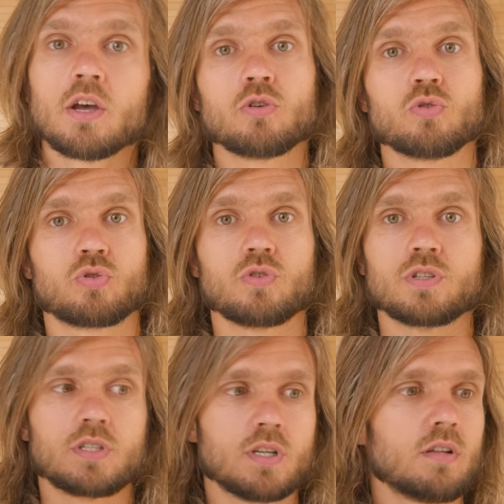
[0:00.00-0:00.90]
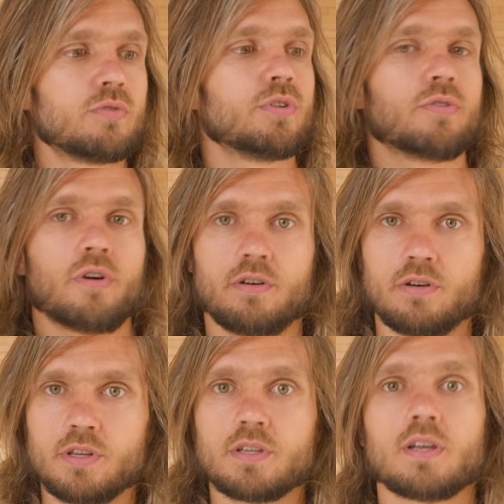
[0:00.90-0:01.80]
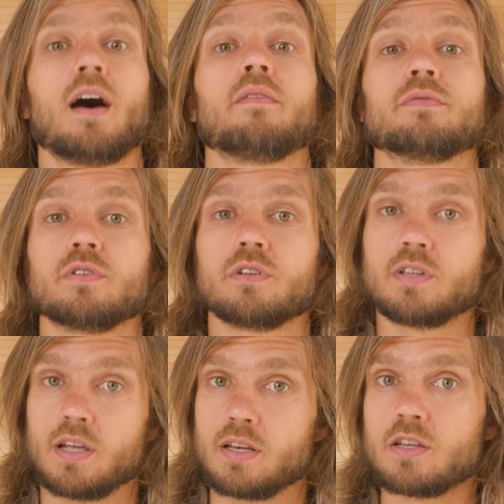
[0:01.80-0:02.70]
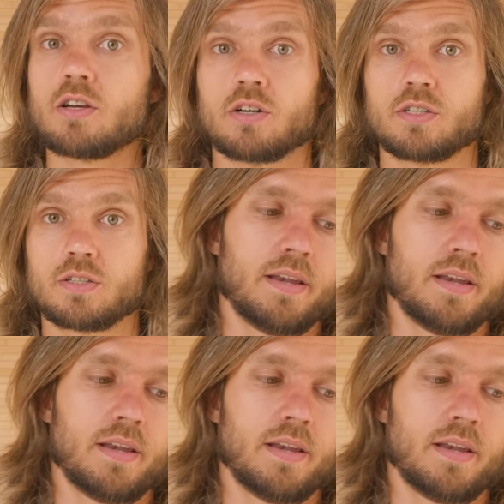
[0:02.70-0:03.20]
you should still retire it after 10 years.